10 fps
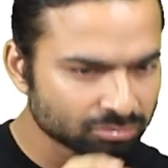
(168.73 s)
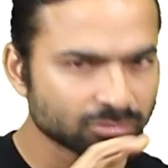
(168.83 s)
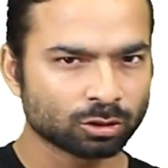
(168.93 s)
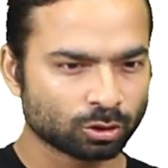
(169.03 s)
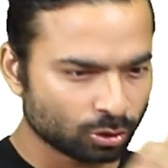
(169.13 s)

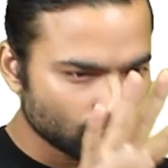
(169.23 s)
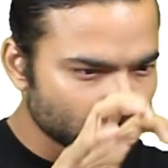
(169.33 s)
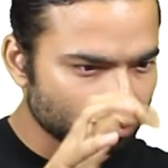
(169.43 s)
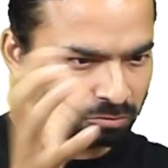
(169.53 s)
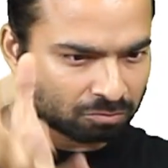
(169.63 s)
and make a
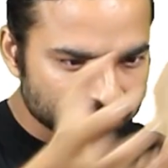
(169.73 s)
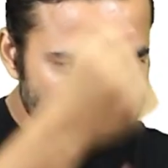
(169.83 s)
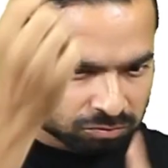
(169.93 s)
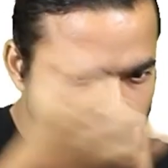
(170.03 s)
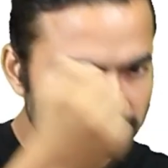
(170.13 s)
conclusion
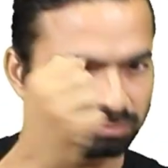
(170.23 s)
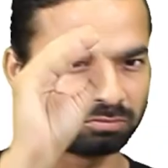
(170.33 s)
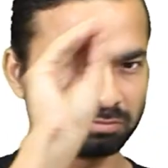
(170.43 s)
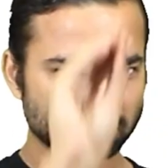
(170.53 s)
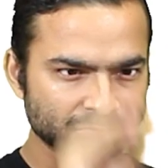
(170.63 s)

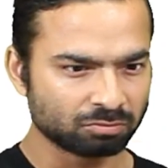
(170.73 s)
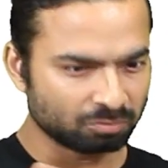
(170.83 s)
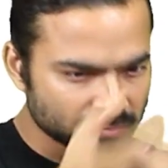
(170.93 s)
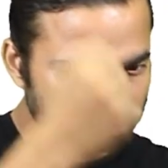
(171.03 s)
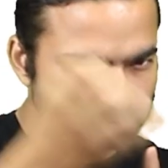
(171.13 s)
on the
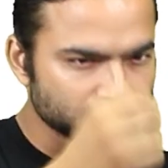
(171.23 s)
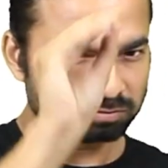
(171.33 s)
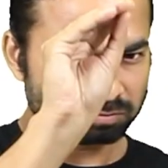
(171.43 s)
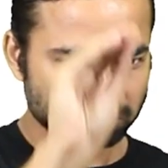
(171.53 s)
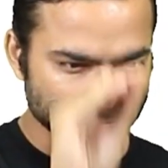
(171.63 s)
environmental
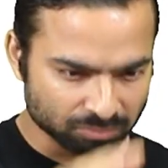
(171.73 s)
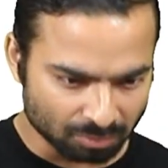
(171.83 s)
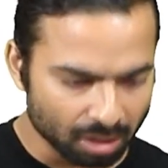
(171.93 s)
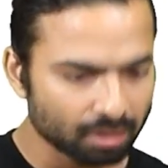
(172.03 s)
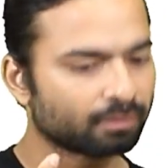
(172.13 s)

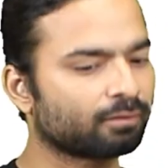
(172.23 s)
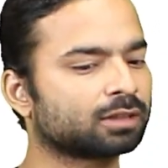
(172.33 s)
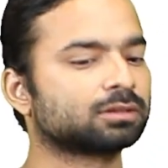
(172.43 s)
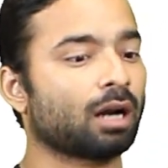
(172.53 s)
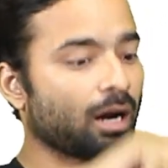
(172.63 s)
impact of
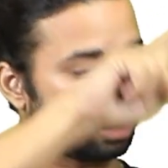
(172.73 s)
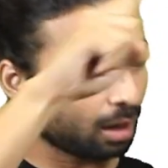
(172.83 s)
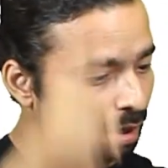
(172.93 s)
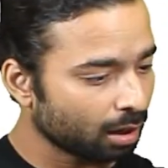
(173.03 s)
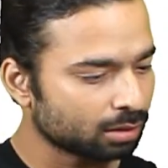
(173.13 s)
hydrogels
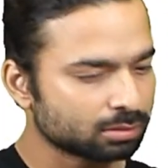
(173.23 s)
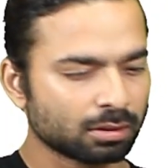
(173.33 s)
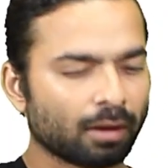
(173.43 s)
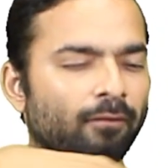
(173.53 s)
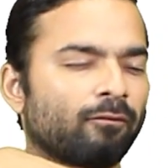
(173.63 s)
based
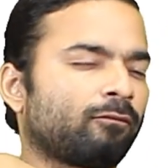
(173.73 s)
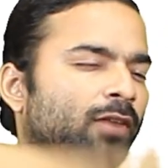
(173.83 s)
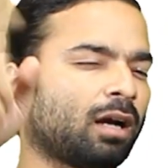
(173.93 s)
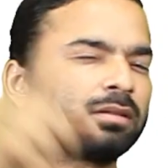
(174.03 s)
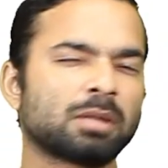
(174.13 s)
on these
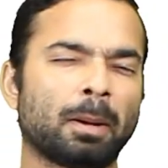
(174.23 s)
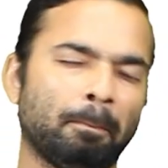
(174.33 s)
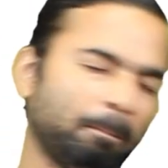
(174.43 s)
findings.